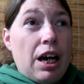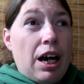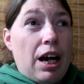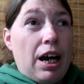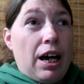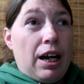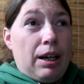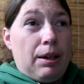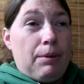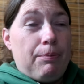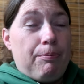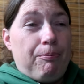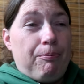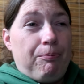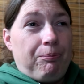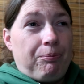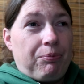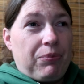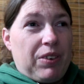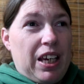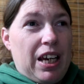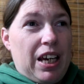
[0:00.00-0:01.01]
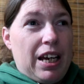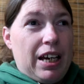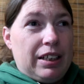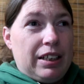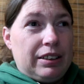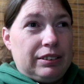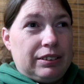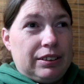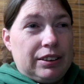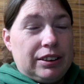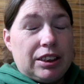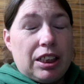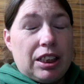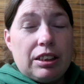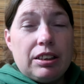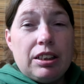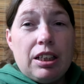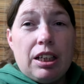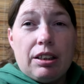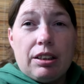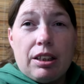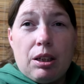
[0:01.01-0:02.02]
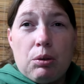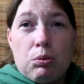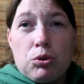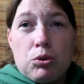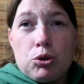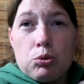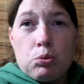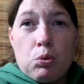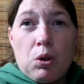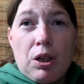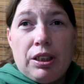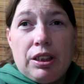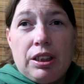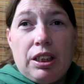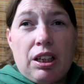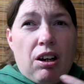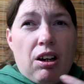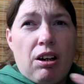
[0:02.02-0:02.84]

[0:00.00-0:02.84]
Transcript: Um, and yeah, that was one thing.